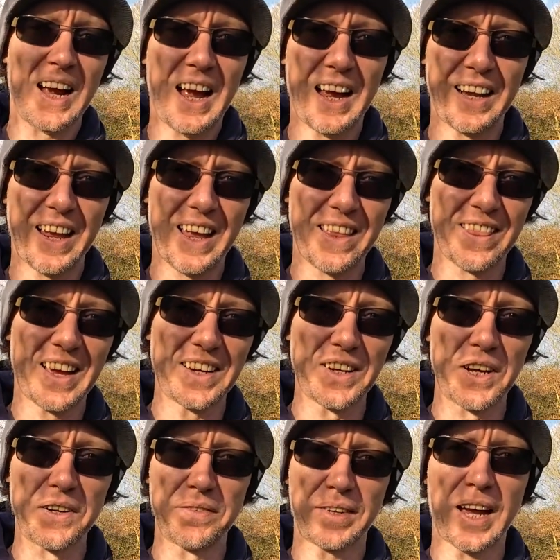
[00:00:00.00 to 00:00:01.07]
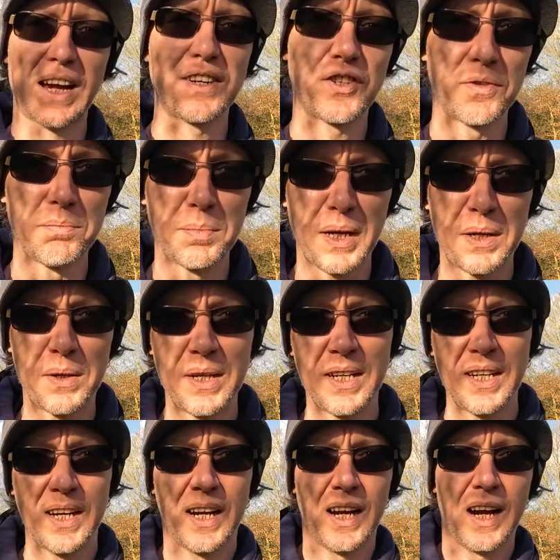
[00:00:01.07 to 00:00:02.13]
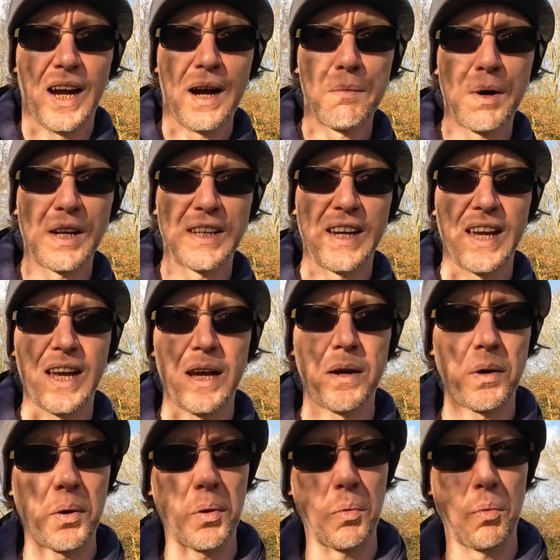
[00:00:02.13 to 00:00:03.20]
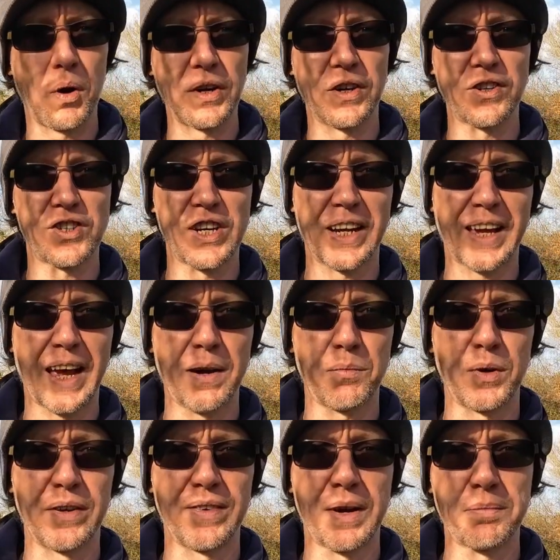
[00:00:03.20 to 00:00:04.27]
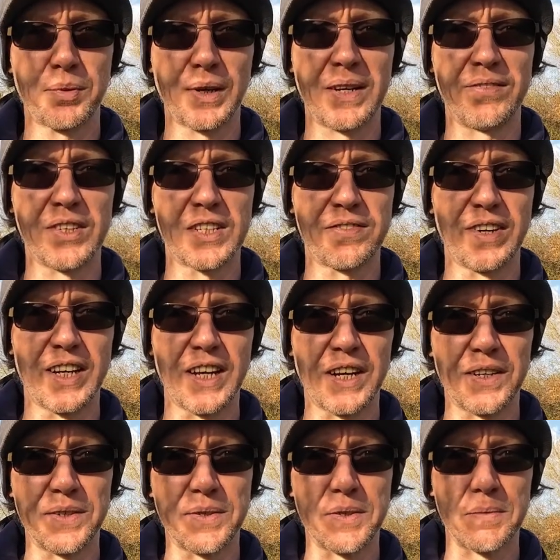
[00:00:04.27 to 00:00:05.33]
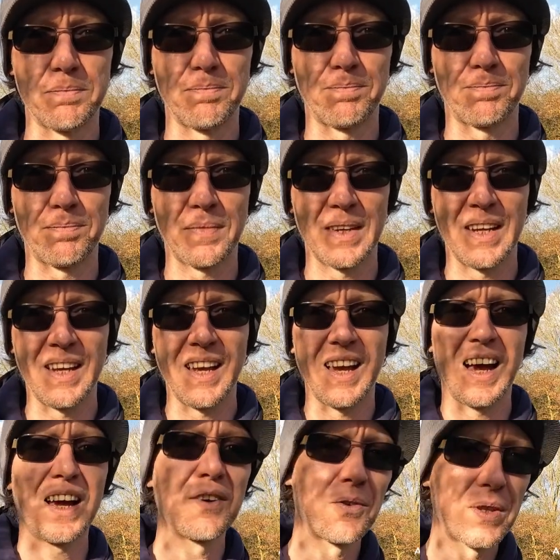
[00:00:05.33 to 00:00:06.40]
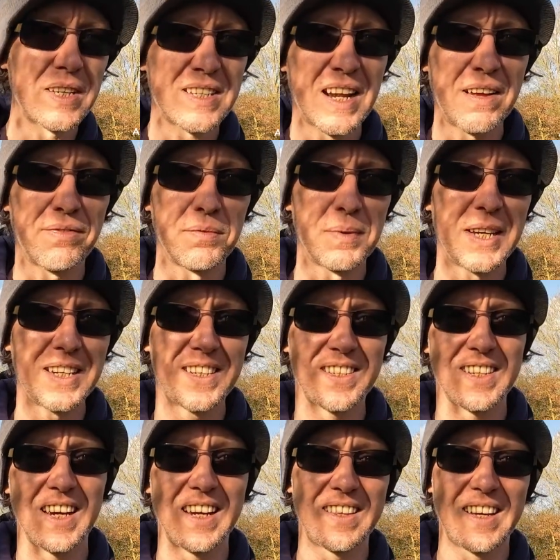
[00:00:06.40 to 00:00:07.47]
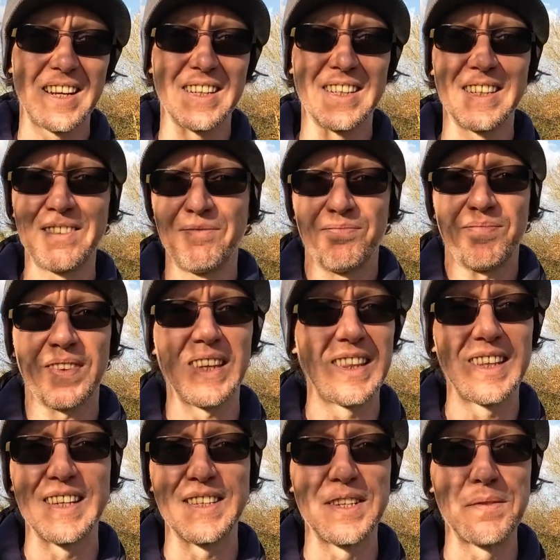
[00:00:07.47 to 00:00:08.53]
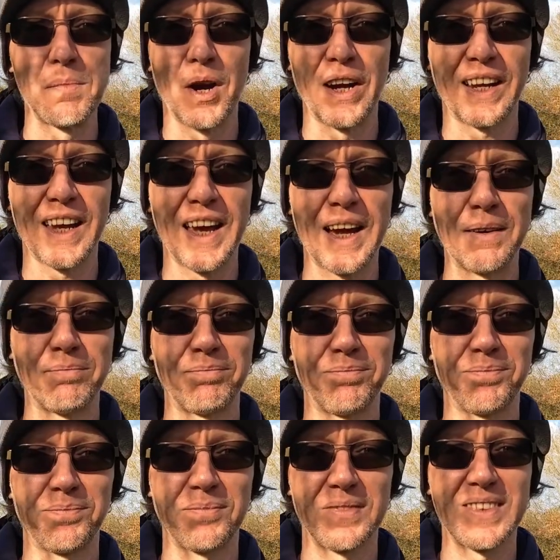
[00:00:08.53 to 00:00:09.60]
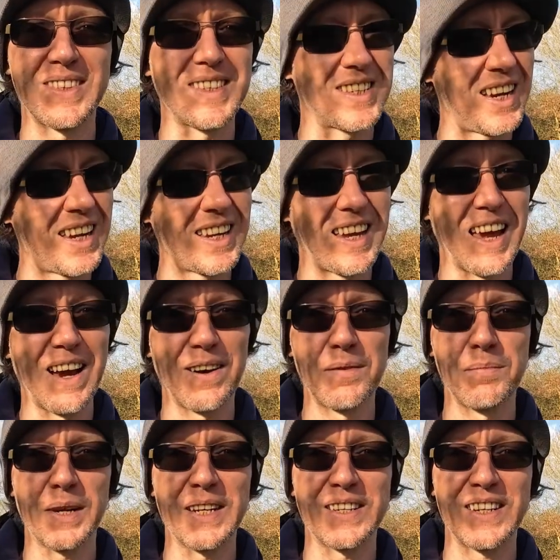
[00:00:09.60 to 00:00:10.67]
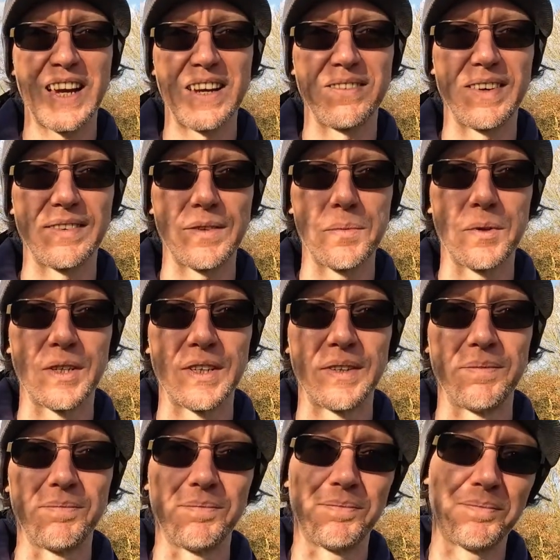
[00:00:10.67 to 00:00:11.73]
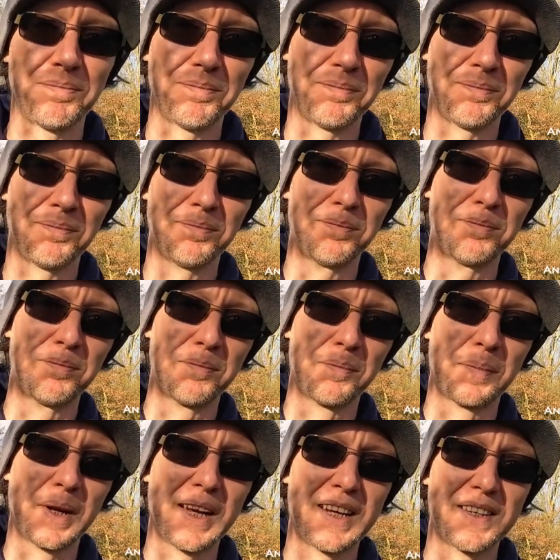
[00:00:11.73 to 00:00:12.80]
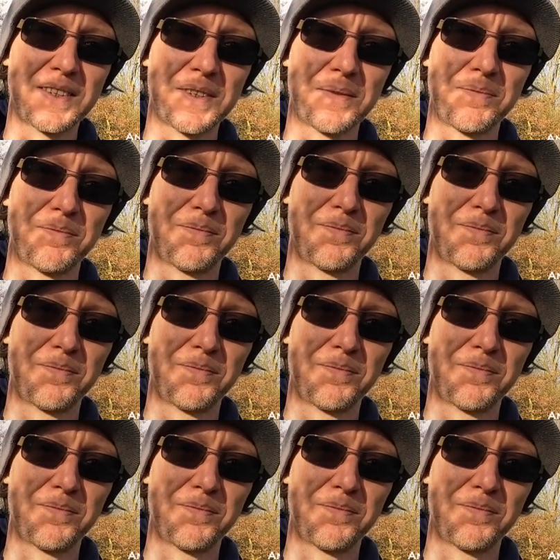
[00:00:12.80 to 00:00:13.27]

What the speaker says: and hit that notification bell. And while you're here, why not check out one of our previous videos? And all that's left for me to say then, this is Mike out. Take care and be safe, everyone. Peace.